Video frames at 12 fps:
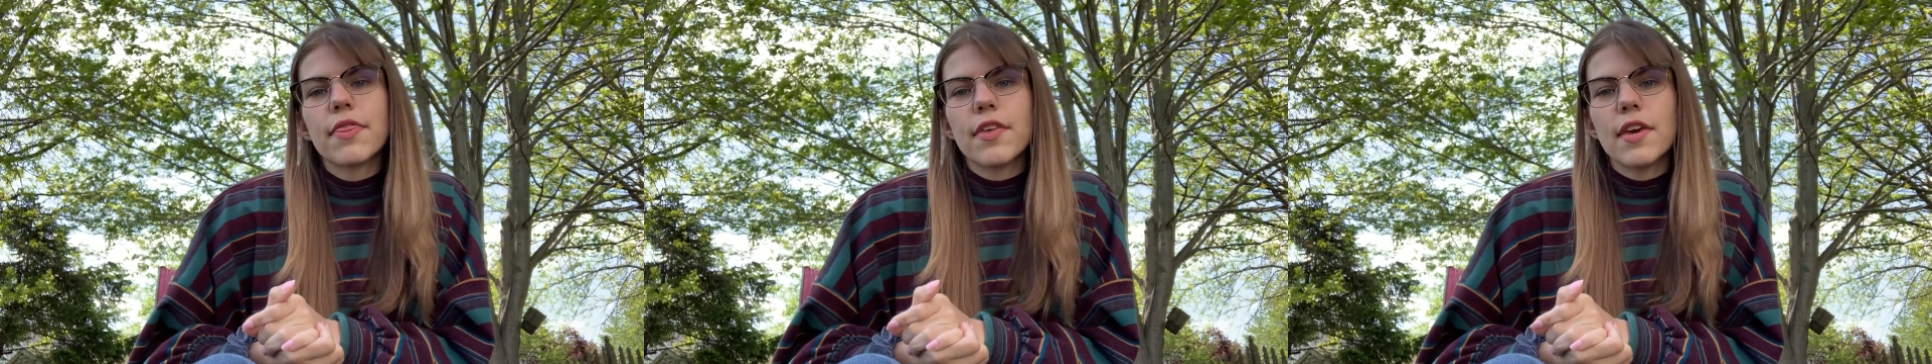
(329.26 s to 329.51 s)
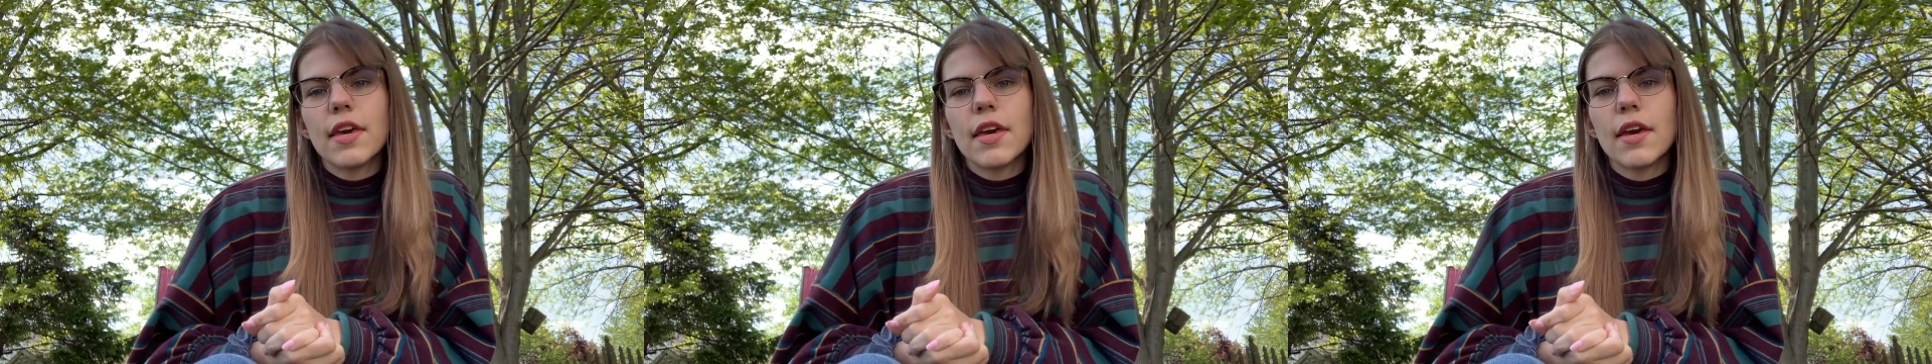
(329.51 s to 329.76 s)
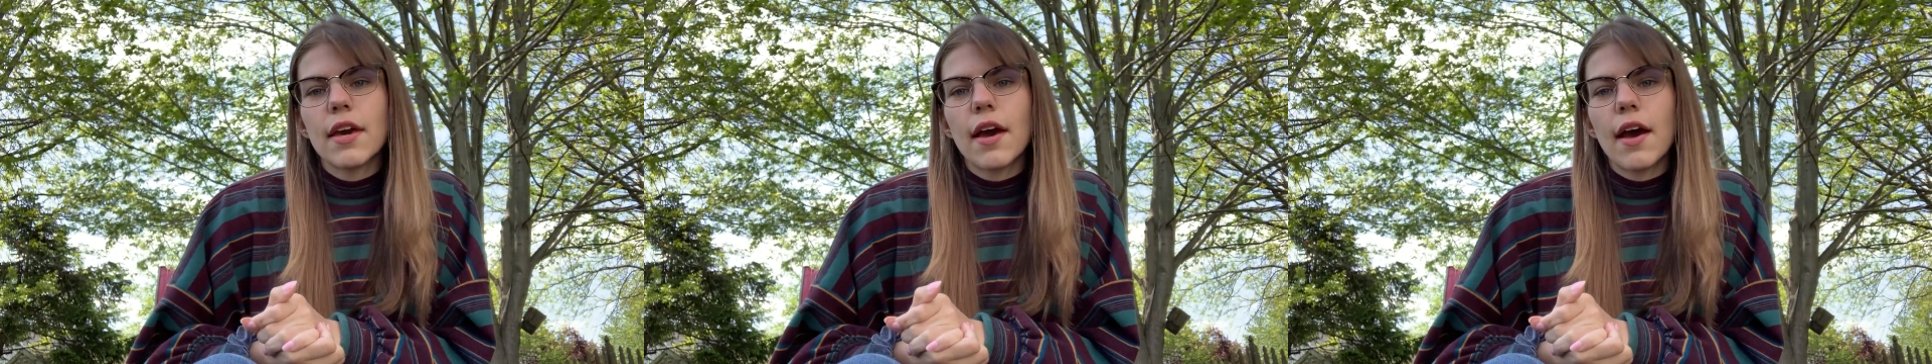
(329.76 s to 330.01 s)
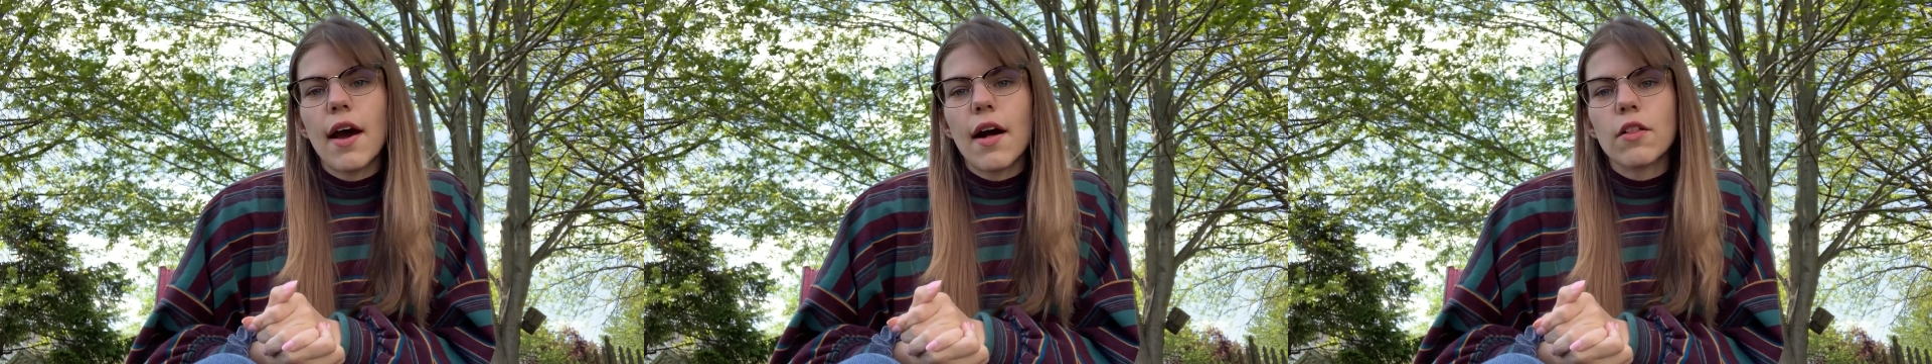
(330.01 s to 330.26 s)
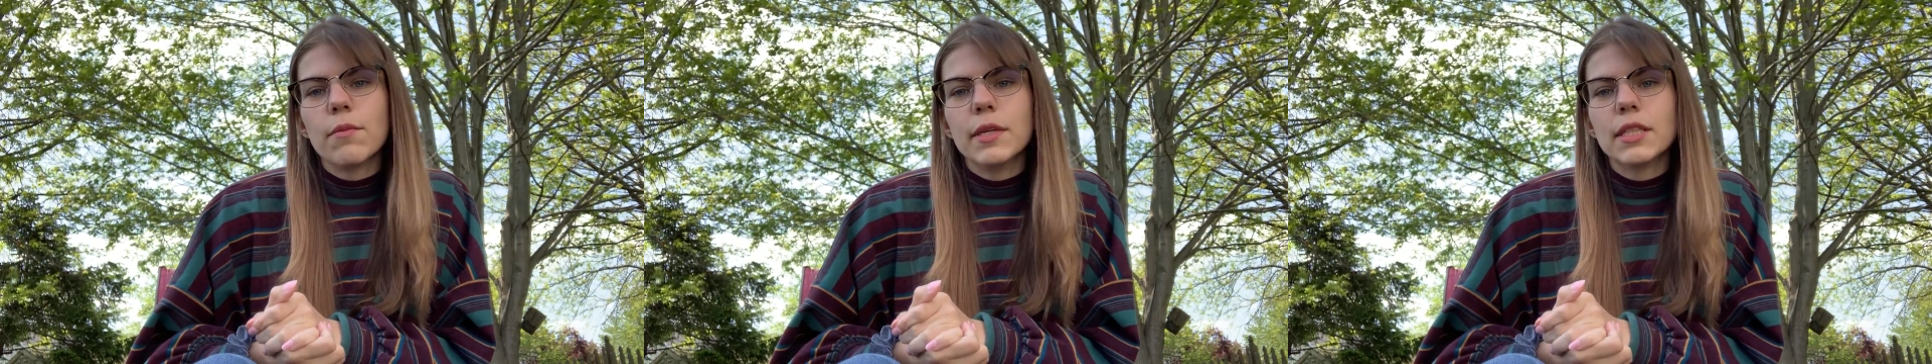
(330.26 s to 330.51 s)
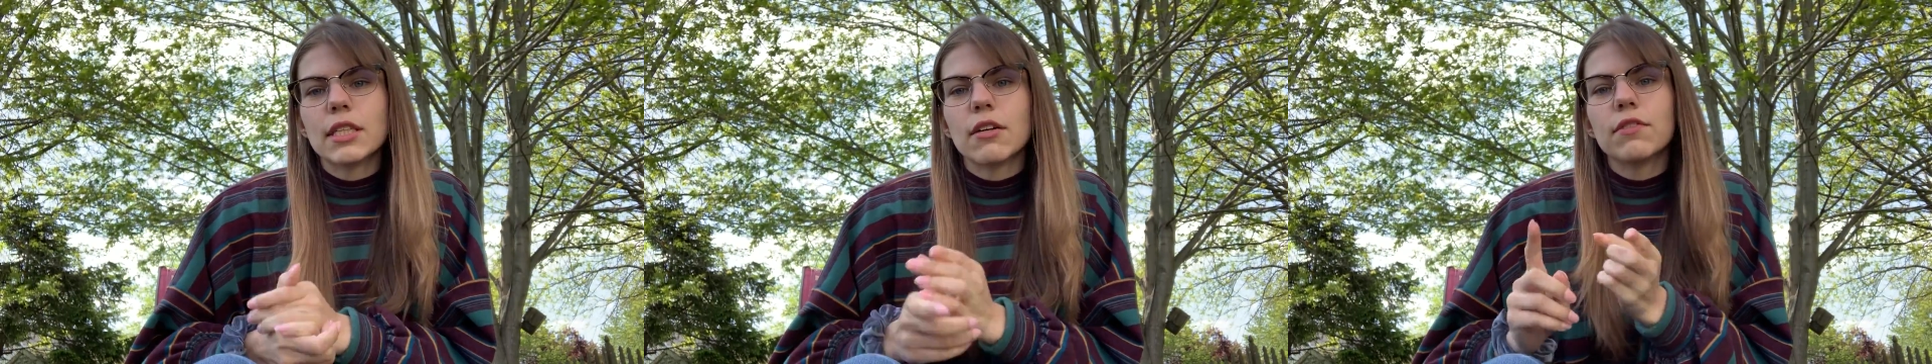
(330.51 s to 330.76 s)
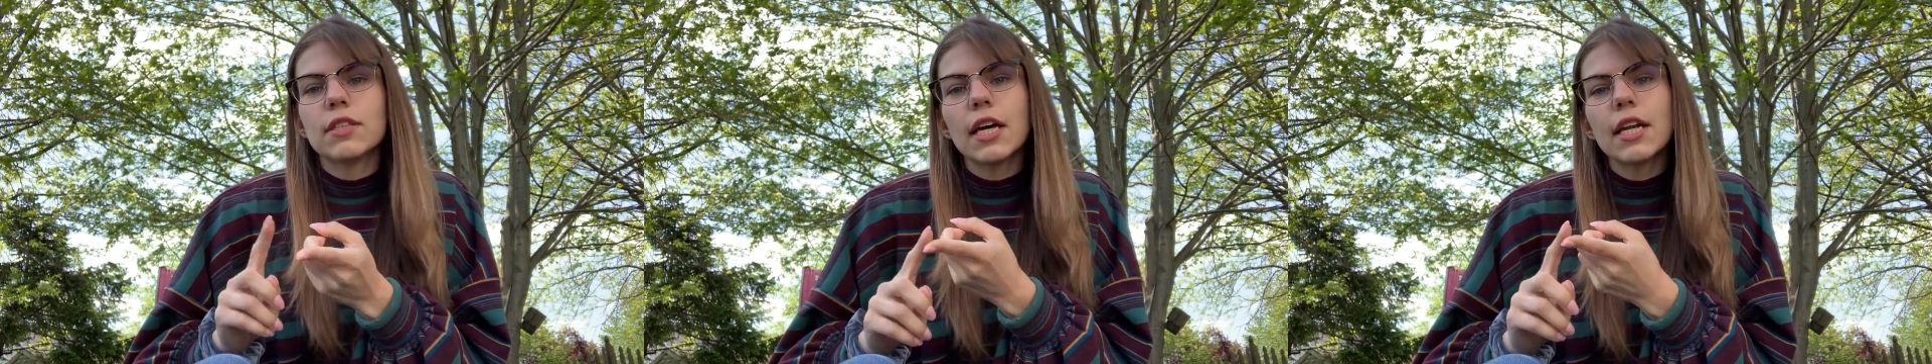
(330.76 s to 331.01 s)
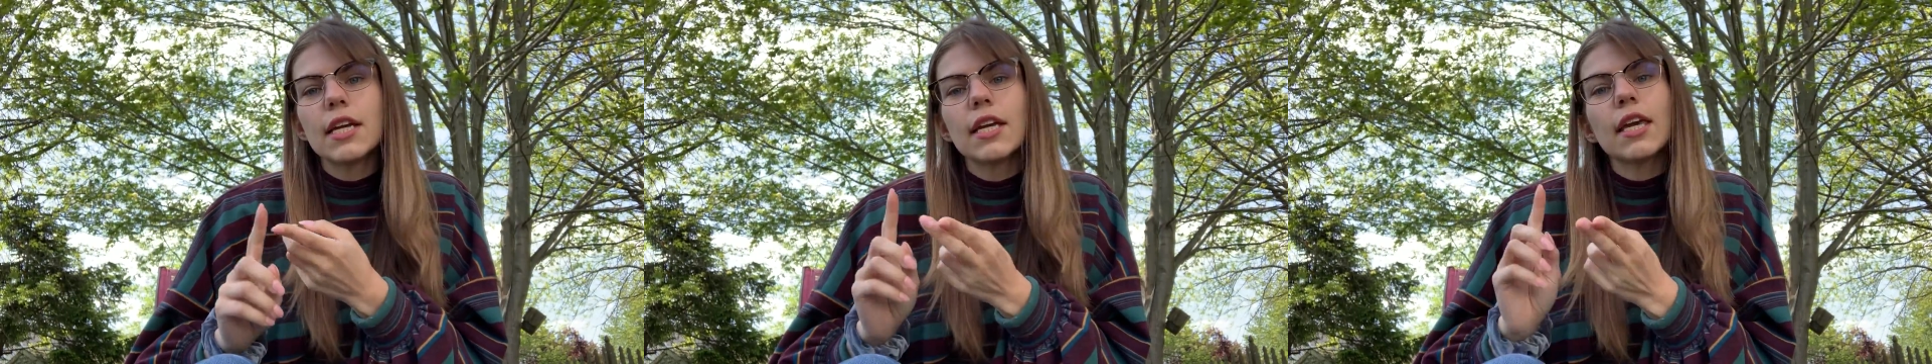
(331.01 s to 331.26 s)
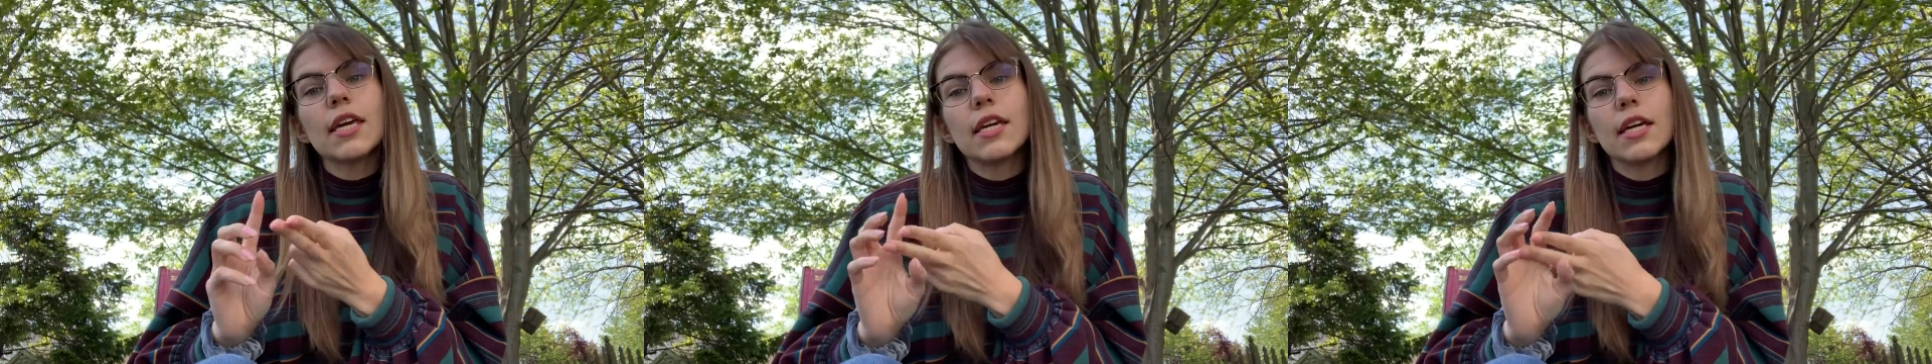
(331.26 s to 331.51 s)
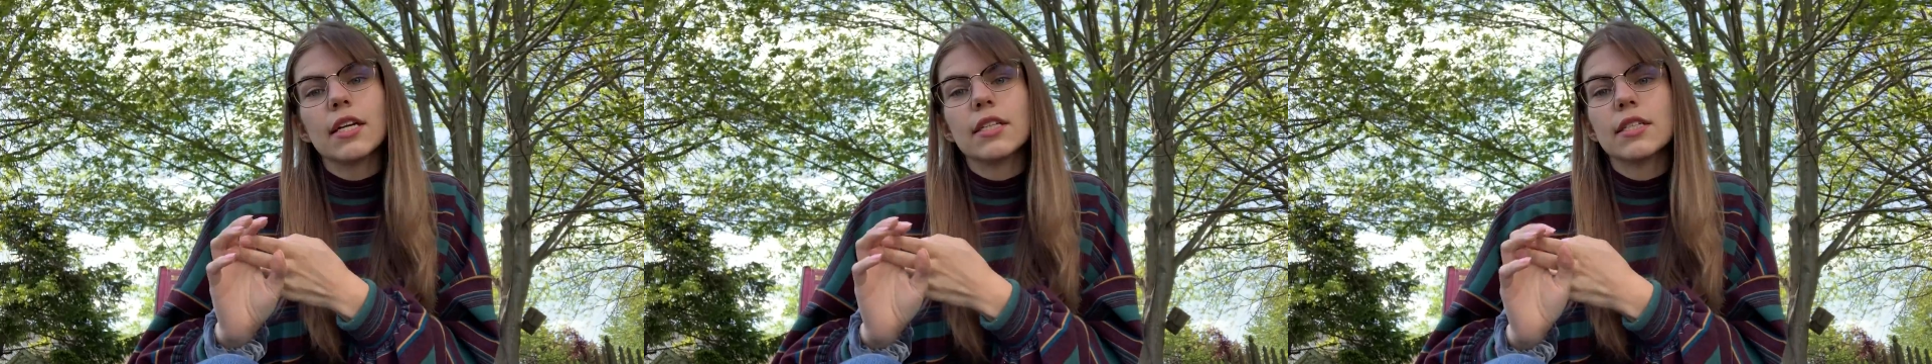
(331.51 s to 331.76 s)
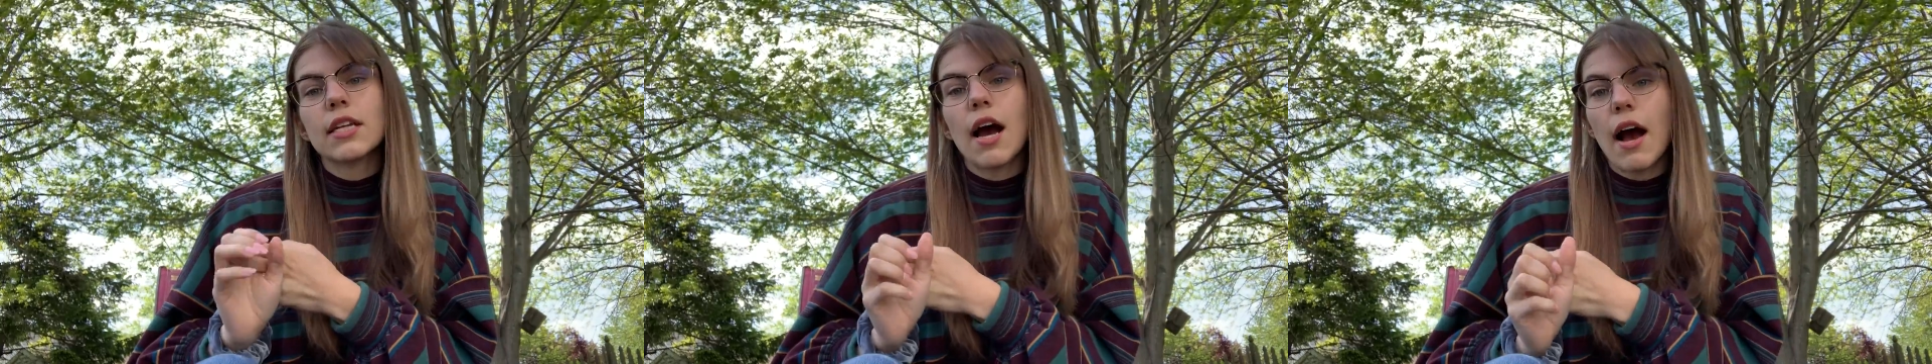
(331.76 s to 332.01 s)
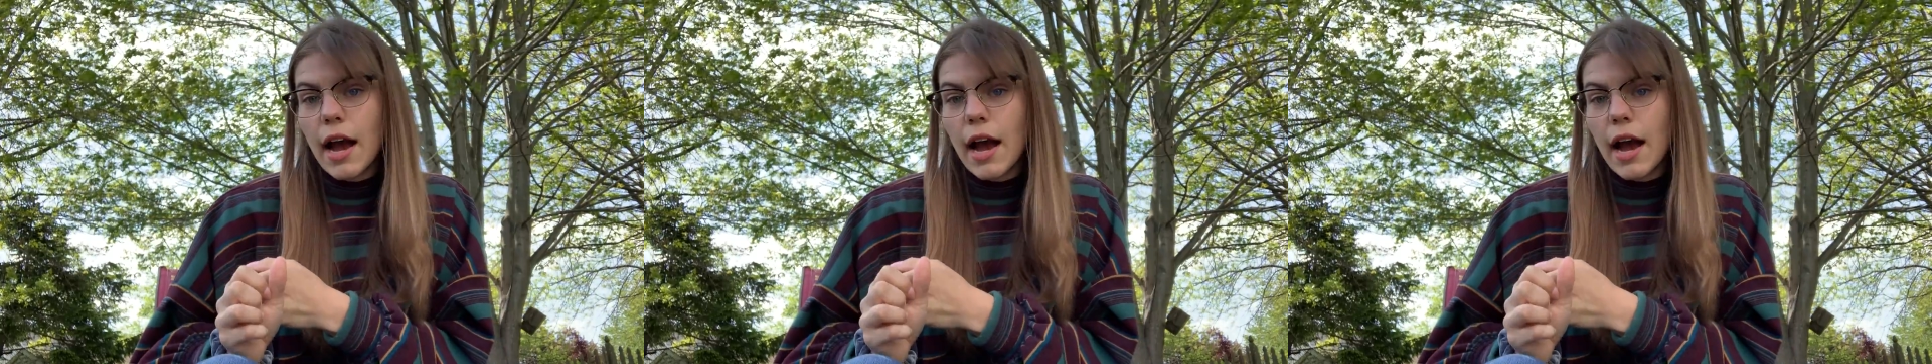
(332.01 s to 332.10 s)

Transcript: the elements of setting and